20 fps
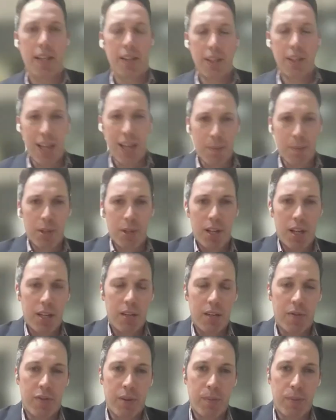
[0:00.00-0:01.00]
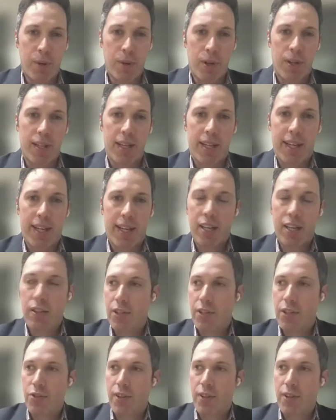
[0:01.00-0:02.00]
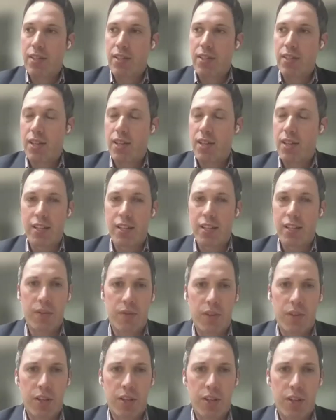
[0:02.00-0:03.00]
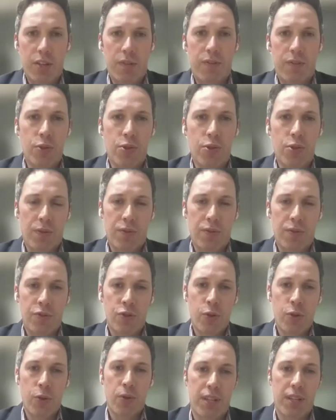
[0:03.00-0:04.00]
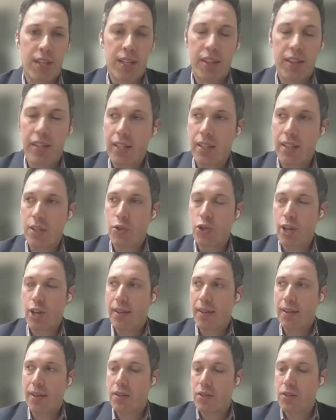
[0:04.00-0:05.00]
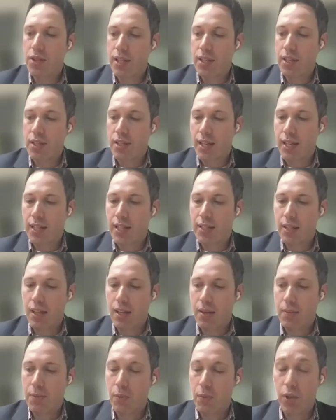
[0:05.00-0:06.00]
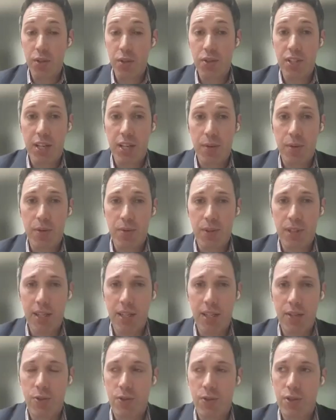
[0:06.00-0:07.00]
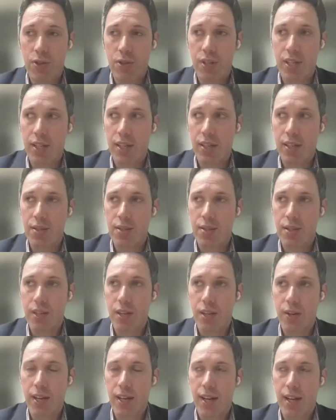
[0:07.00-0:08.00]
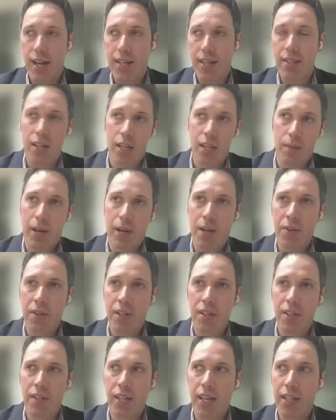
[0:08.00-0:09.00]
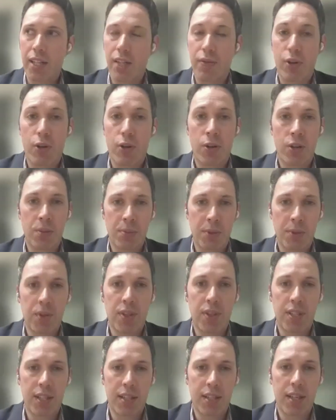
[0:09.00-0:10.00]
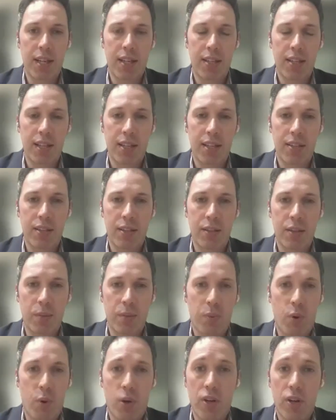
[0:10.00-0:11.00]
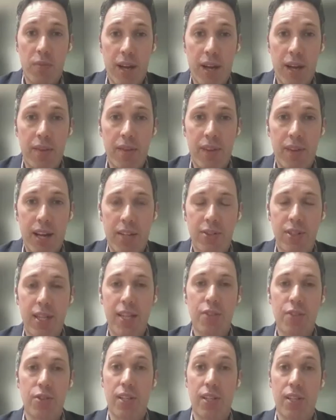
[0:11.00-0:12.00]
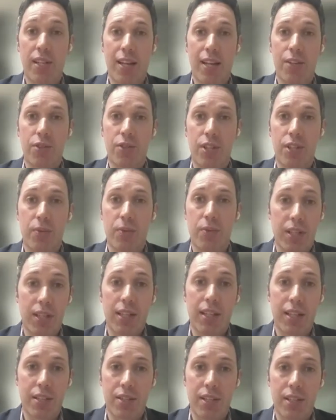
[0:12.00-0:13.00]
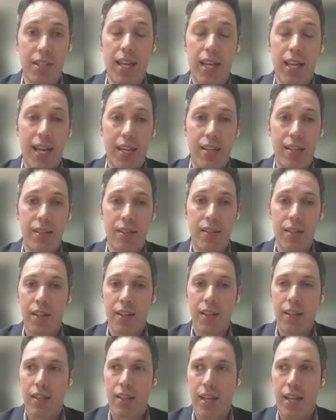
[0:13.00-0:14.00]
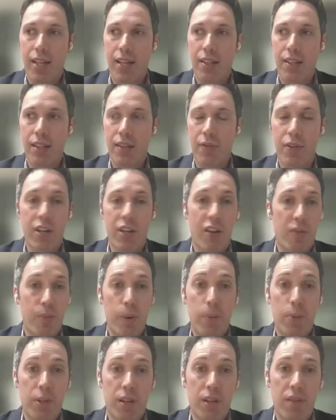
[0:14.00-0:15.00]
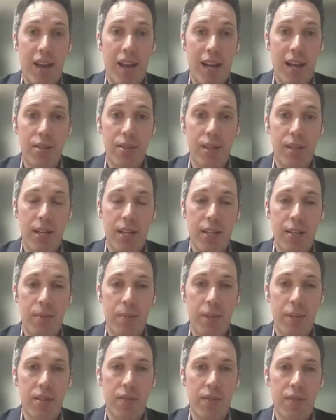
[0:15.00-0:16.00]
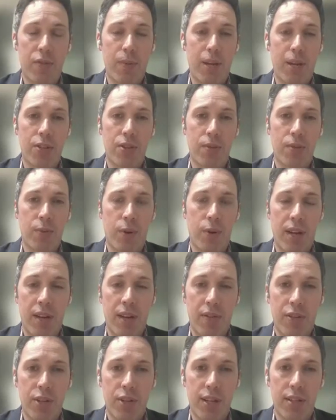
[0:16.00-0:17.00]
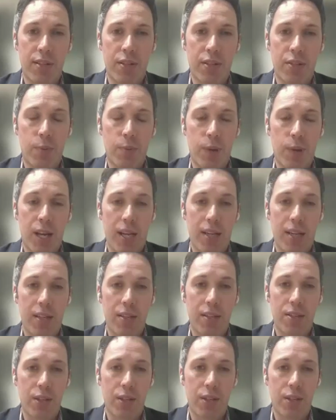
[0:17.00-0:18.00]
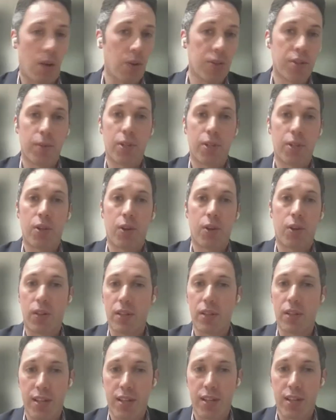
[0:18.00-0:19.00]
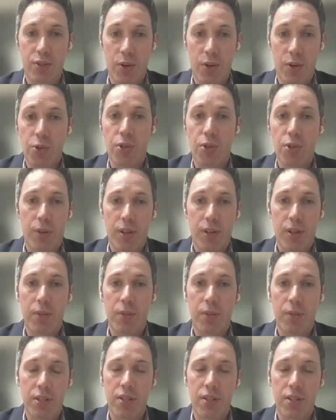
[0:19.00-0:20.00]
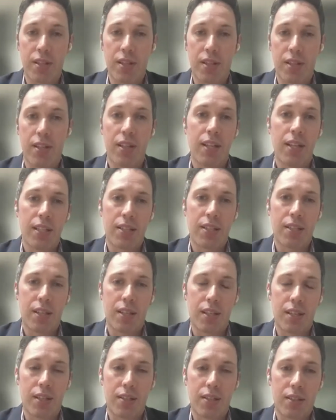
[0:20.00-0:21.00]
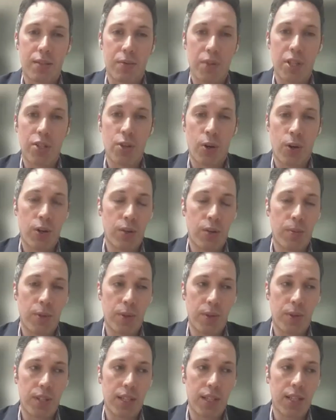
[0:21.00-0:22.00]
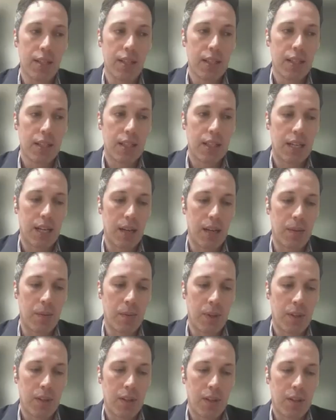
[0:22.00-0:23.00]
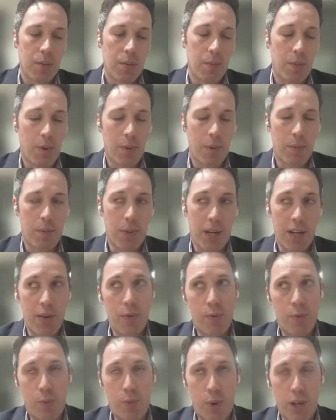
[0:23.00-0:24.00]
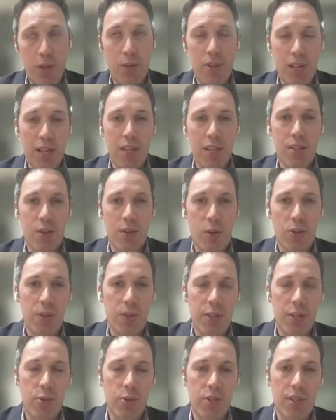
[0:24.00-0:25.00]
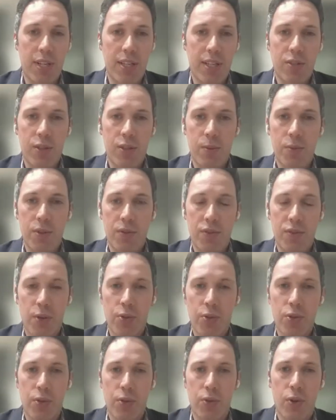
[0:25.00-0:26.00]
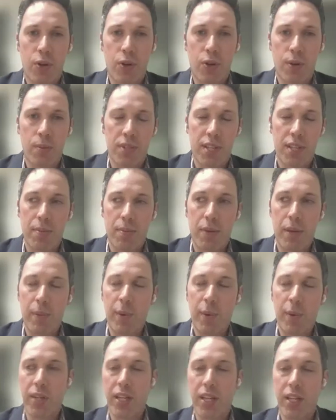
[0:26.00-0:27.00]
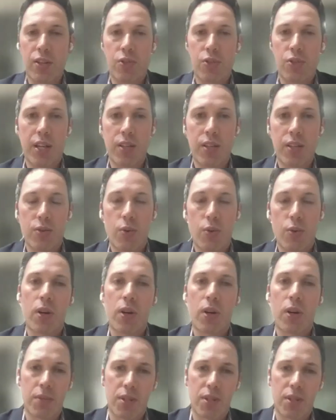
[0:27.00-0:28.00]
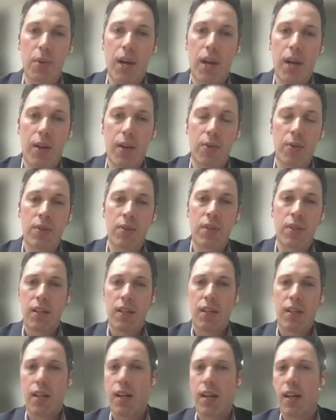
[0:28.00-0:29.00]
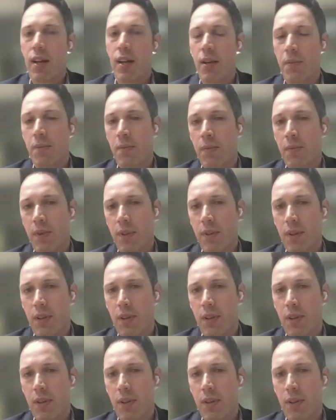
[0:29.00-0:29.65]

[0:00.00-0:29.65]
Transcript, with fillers: in the epilogue of the book i kind of addressed this idea of the, the future of truth and i think the mm. challenge is that um, what you said was really interesting because you know i talk about the, the idea of herd immunity and that the, the point right. of my vaccination analogy really is in the end that if enough people are vaccinated, misinformation won't have a chance to spread. And so the ultimate goal is a social one, which is to to, to reach herd immunity. Um, but what you said is also interesting in terms of social norms that maybe we need to change norms around um,